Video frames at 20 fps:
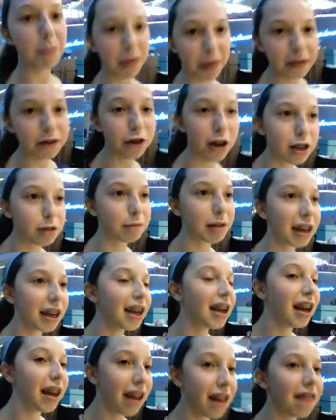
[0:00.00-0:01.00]
but trust me.
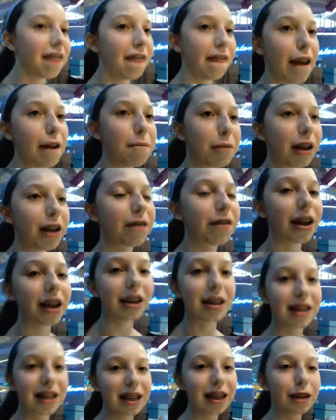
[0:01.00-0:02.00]
They believed
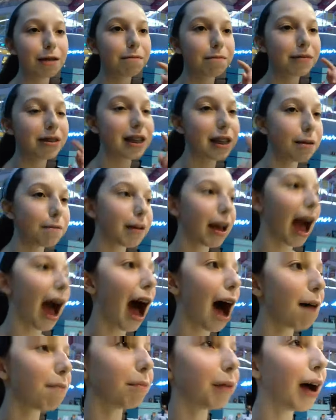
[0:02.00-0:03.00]
it. Team
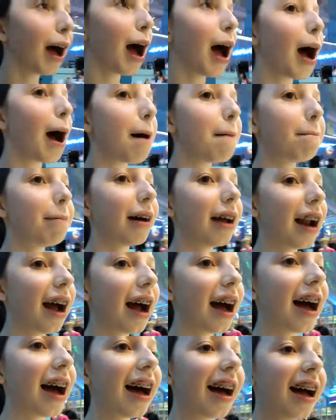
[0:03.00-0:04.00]
Cap. But
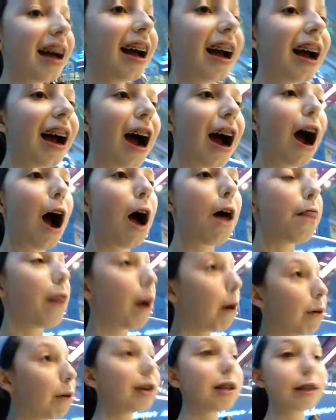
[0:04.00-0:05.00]

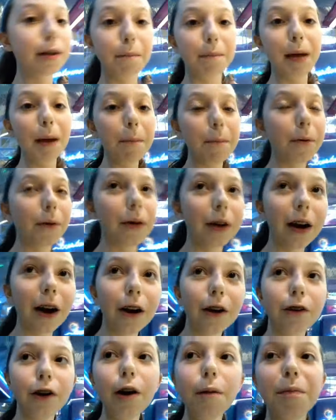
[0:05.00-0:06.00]
there were some people in
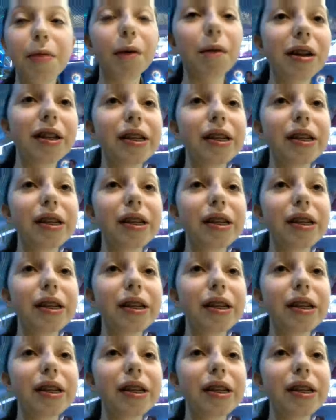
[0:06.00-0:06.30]
our group that were